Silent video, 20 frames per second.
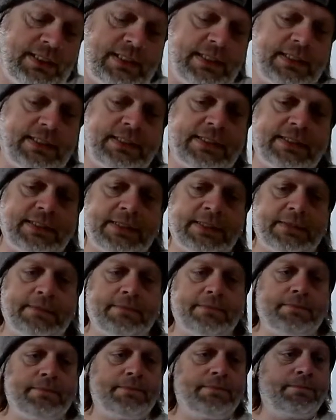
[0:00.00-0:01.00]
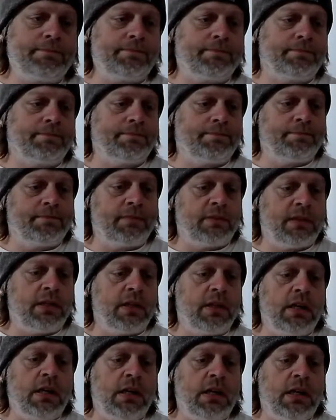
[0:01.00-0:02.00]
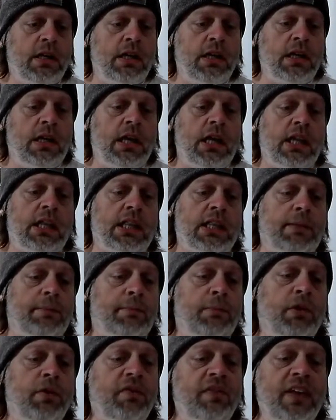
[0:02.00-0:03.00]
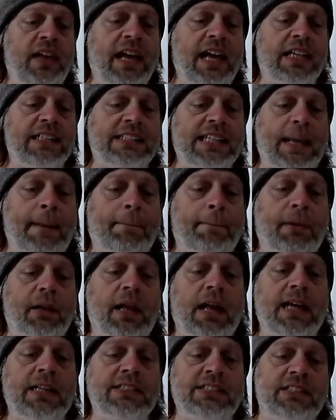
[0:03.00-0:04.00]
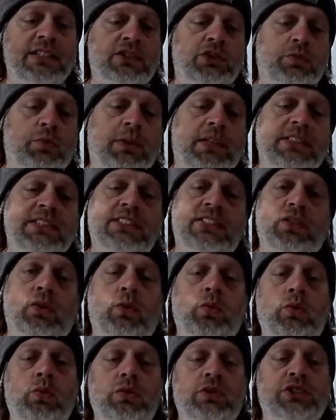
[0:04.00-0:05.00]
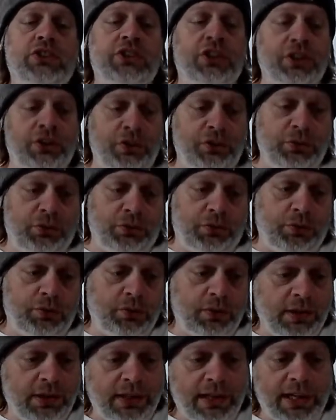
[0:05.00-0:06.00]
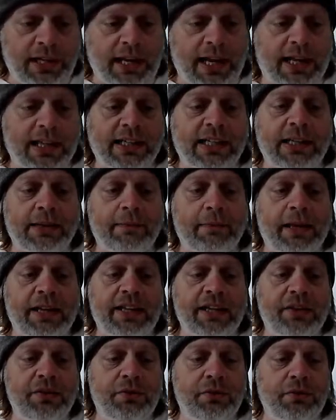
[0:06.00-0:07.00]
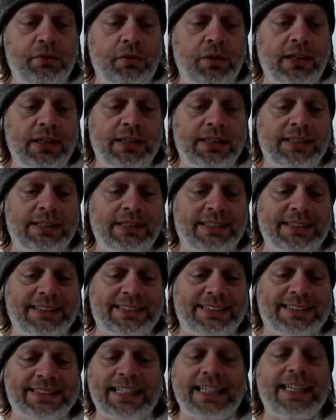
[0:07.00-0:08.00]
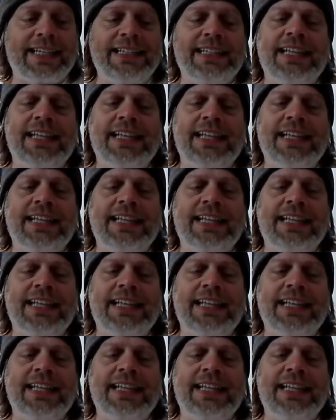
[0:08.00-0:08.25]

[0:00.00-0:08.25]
The movie has a plot twist or two and can make you second